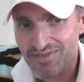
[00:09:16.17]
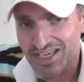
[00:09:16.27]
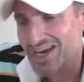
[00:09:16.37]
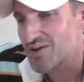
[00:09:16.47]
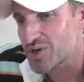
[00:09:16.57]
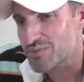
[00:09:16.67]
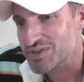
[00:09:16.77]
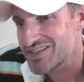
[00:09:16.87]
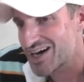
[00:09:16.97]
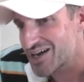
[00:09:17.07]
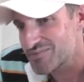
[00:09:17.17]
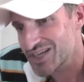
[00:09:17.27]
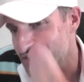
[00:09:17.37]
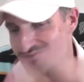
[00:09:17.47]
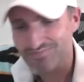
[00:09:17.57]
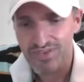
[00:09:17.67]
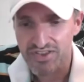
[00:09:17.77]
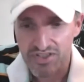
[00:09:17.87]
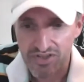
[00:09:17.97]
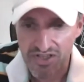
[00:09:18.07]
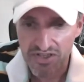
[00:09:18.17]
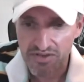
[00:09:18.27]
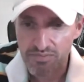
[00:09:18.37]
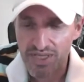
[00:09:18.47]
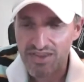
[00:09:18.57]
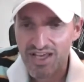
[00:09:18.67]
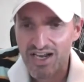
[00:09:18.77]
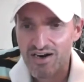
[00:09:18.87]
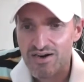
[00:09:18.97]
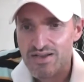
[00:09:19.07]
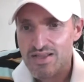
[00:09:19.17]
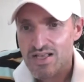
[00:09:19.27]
Yeah, went up a dime. Nothing big there.